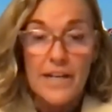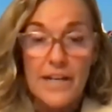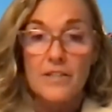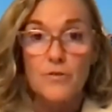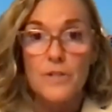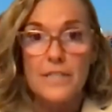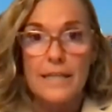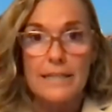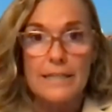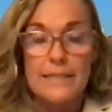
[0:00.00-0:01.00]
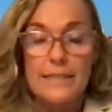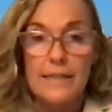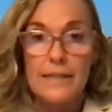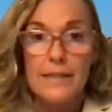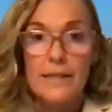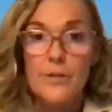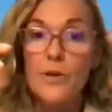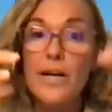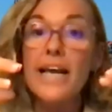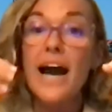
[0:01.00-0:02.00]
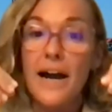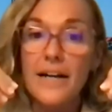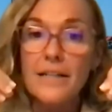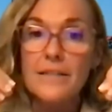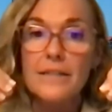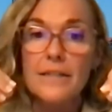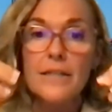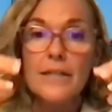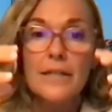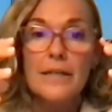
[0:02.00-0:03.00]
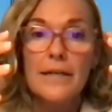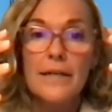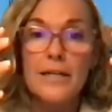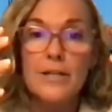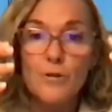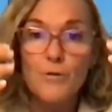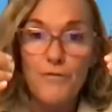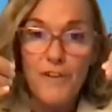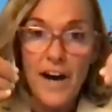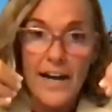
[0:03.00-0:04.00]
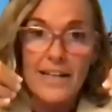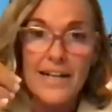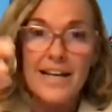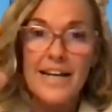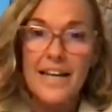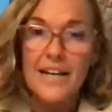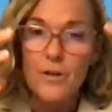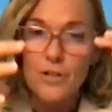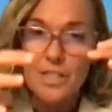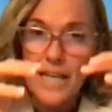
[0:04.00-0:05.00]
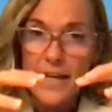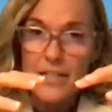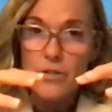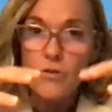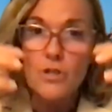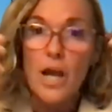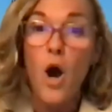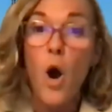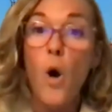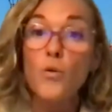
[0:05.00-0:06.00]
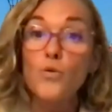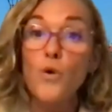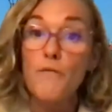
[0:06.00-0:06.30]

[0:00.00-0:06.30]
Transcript: And the truth is that it's really hard to find a clear consensus on how to